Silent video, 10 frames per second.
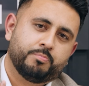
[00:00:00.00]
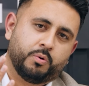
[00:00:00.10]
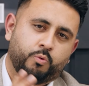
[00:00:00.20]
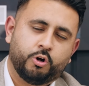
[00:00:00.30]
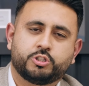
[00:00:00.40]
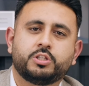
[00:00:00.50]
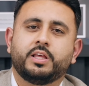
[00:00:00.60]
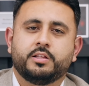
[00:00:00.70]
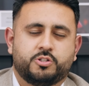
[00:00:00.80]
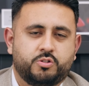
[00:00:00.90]
But watch
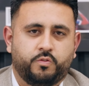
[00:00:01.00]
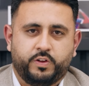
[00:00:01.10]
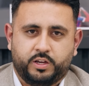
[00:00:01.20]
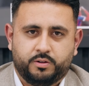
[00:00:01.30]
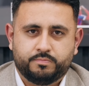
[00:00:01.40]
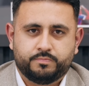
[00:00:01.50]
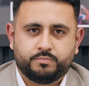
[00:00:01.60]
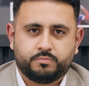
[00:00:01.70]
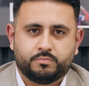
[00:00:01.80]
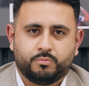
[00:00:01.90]
the install video.
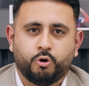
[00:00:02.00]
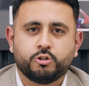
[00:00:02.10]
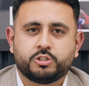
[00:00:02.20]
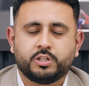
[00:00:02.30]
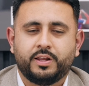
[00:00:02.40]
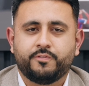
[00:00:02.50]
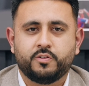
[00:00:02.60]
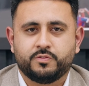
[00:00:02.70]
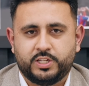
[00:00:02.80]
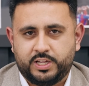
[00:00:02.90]
Watch the
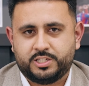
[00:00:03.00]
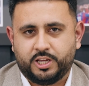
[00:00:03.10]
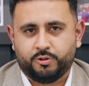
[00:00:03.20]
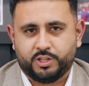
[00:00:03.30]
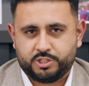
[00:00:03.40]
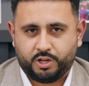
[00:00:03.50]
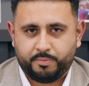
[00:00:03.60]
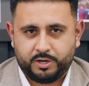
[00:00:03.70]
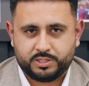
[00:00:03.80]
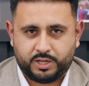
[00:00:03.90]
level of detail that
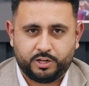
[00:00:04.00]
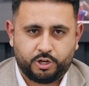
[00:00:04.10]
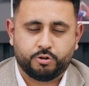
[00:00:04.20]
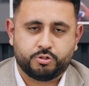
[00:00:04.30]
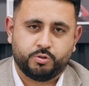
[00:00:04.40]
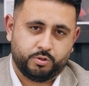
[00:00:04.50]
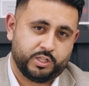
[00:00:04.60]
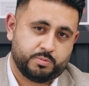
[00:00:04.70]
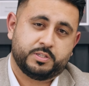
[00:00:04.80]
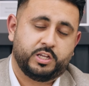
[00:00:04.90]
Simon is going to go to on
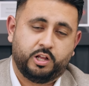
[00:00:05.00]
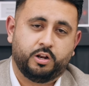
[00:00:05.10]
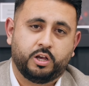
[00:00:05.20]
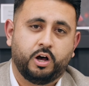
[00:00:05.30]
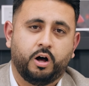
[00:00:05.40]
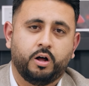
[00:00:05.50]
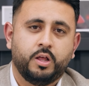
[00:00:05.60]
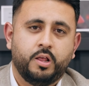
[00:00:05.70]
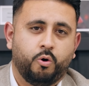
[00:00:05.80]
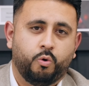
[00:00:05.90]
this particular car,
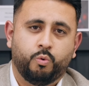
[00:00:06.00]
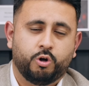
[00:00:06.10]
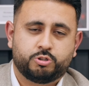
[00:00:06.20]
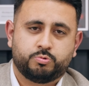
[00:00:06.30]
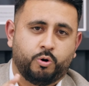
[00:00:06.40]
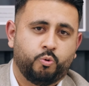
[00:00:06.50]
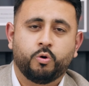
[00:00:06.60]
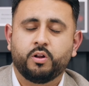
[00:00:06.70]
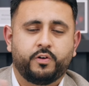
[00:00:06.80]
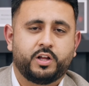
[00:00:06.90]
or watch what
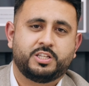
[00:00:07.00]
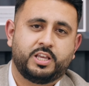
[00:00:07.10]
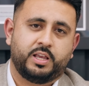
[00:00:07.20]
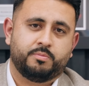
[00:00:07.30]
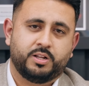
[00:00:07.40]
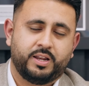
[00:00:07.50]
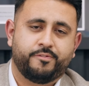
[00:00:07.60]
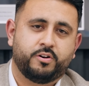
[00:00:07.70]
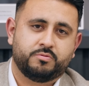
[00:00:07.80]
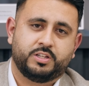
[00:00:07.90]
all of our team, the
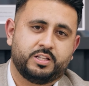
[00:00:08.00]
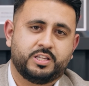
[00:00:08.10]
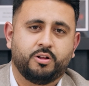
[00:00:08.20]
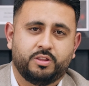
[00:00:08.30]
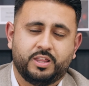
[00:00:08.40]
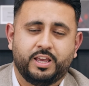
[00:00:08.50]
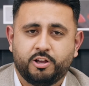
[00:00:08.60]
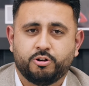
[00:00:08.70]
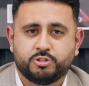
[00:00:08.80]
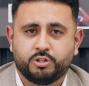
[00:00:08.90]
level of detail that they
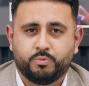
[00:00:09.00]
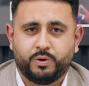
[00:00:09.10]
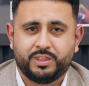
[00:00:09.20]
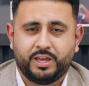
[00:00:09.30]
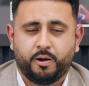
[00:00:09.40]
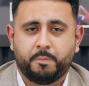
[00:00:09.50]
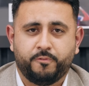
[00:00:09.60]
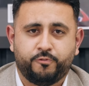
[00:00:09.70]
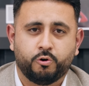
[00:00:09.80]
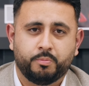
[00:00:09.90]
go to when they are
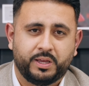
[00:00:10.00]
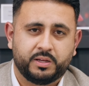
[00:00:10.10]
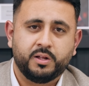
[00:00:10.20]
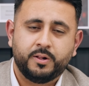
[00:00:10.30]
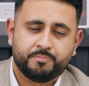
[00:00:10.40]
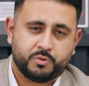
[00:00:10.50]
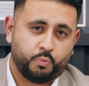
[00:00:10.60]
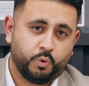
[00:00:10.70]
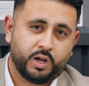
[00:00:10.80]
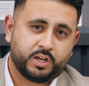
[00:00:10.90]
performing, the
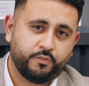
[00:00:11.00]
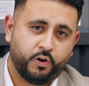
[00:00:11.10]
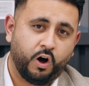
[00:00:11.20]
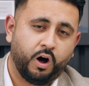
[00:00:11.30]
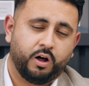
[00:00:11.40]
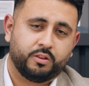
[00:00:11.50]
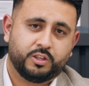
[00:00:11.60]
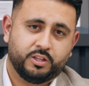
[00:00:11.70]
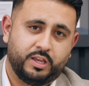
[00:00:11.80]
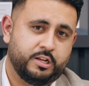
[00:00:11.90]
work of art
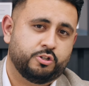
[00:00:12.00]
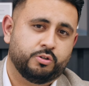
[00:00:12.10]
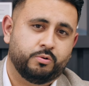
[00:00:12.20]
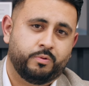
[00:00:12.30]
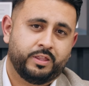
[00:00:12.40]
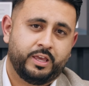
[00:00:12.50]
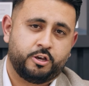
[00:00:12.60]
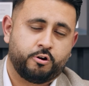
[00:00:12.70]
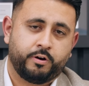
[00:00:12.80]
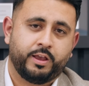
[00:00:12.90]
that they do when they
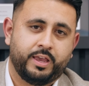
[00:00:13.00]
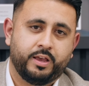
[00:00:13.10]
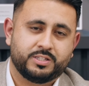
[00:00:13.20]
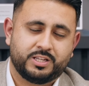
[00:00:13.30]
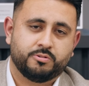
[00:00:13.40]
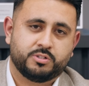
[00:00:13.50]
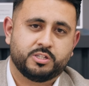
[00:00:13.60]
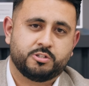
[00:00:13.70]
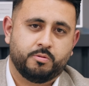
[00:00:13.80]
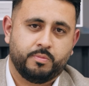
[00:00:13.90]
create a sound
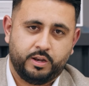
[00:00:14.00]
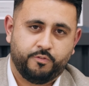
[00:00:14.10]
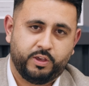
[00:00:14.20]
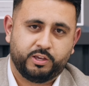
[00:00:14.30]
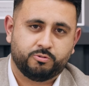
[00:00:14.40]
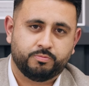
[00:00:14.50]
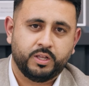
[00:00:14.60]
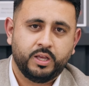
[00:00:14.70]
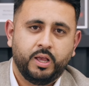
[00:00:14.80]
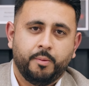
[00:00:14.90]
system in a vehicle.
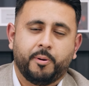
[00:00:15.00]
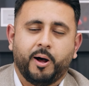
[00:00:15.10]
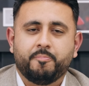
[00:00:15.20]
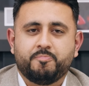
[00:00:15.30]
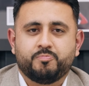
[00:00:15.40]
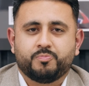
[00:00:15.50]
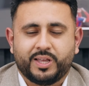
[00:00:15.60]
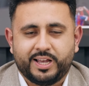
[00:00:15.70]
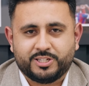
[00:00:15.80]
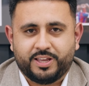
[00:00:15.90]
But
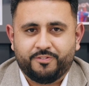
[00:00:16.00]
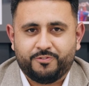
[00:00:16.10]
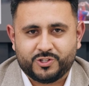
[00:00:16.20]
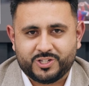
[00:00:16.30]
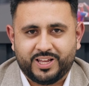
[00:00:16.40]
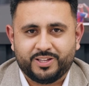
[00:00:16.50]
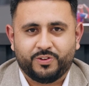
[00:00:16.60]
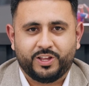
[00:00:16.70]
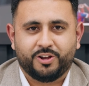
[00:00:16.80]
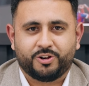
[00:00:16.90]
that is it for today's
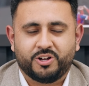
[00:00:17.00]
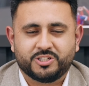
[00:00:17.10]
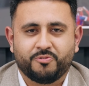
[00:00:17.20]
video, guys.